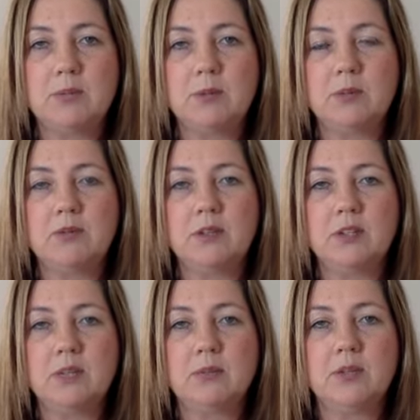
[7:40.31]
pop your phone
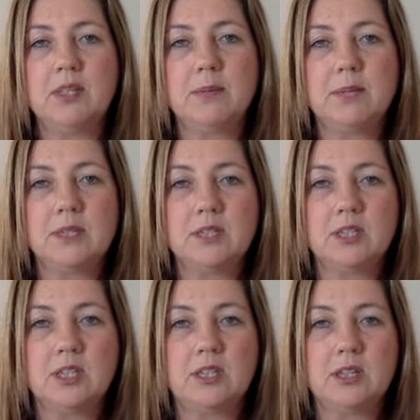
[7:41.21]
number in that message,
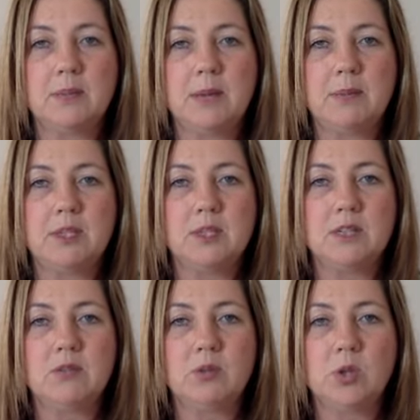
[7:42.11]
and I'm happy to give
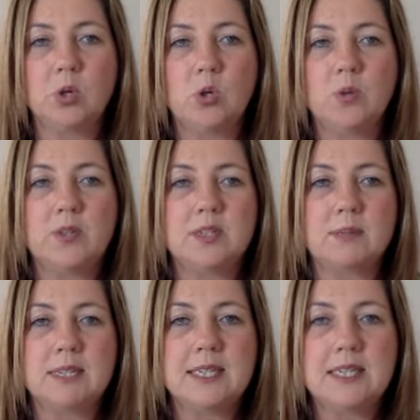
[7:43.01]
you a call with some
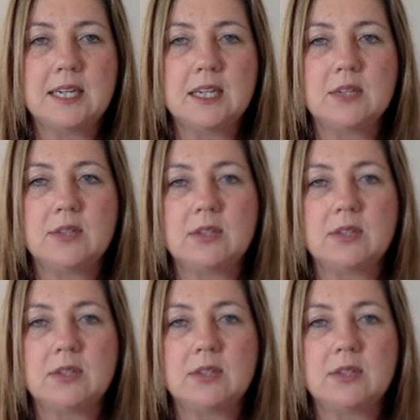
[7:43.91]
details